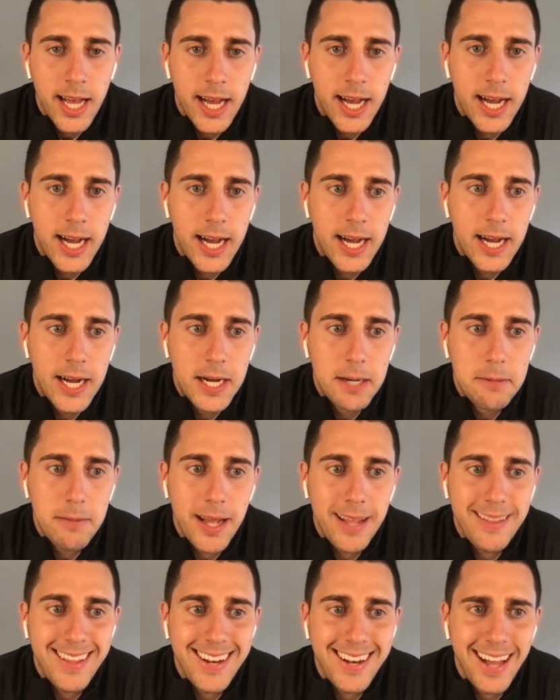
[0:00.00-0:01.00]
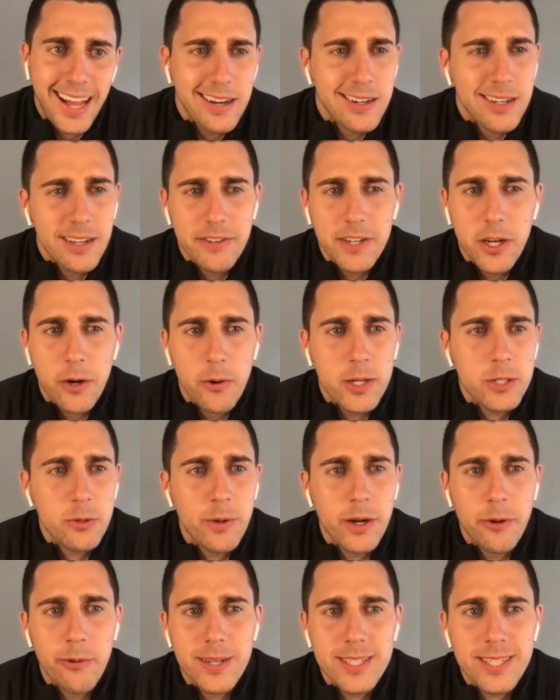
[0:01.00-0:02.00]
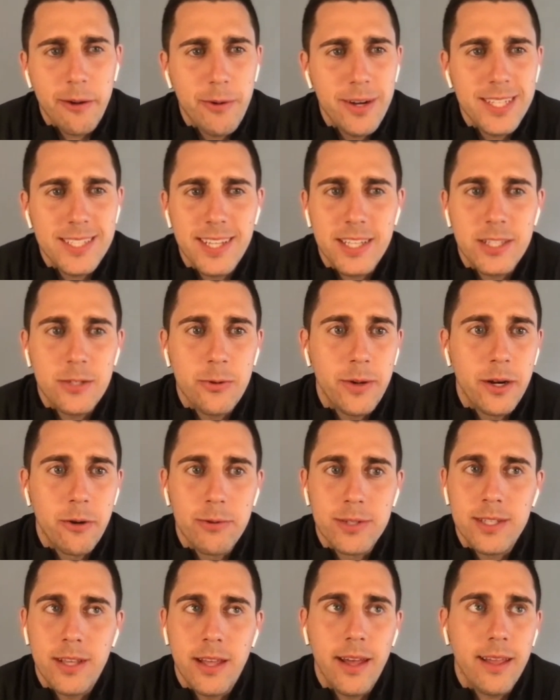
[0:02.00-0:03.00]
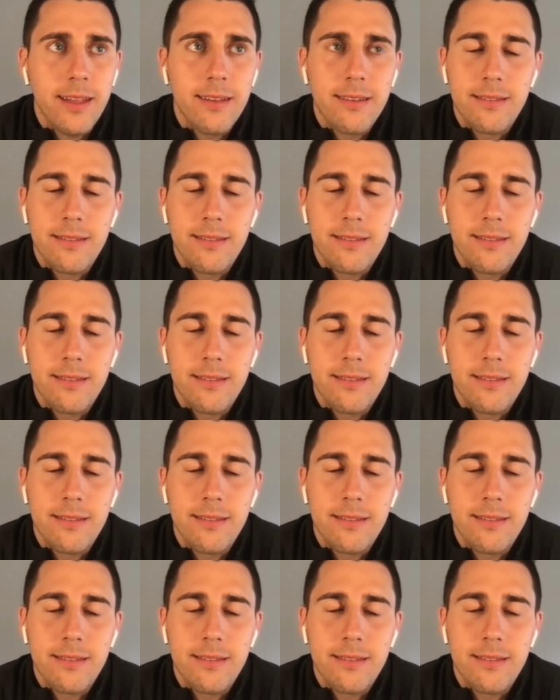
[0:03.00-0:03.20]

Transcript: Um, and then I don't even know what Twitter was. I want to say Twitter was like,